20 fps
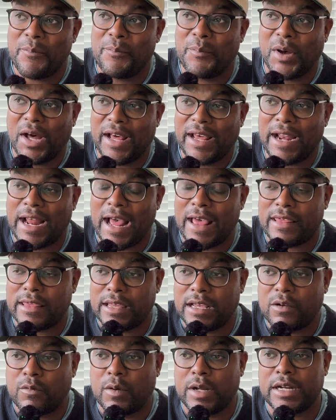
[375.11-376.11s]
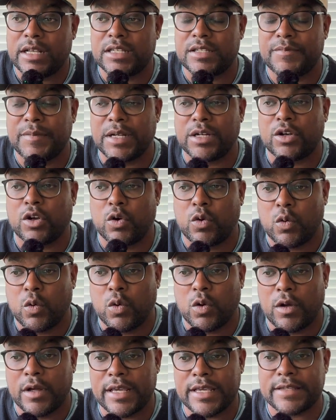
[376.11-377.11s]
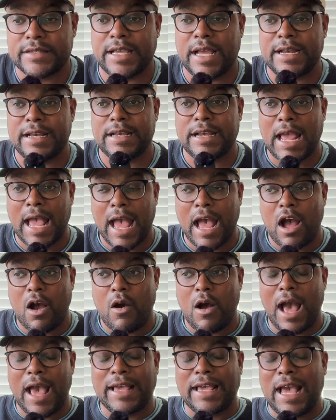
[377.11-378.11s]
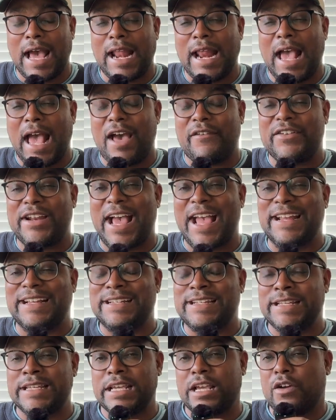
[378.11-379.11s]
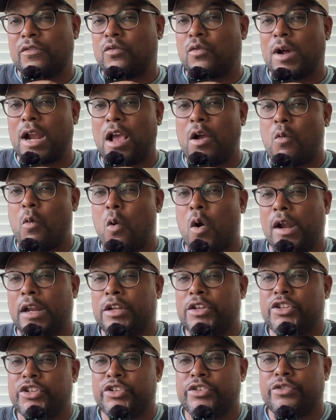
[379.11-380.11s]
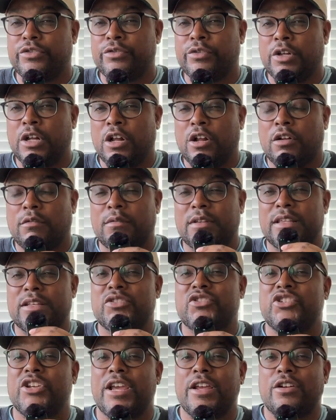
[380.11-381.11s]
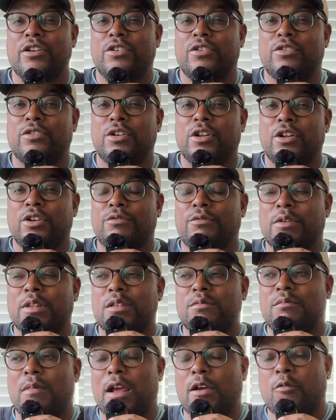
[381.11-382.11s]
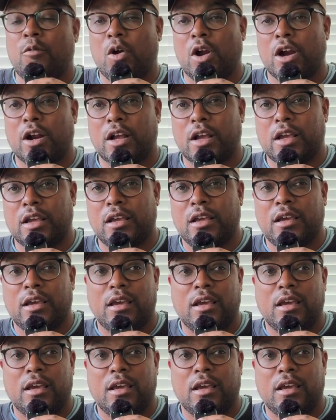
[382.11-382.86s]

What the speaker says: But I think what has been cool is that now I kind of have an idea of what I want to do with this channel, with my work.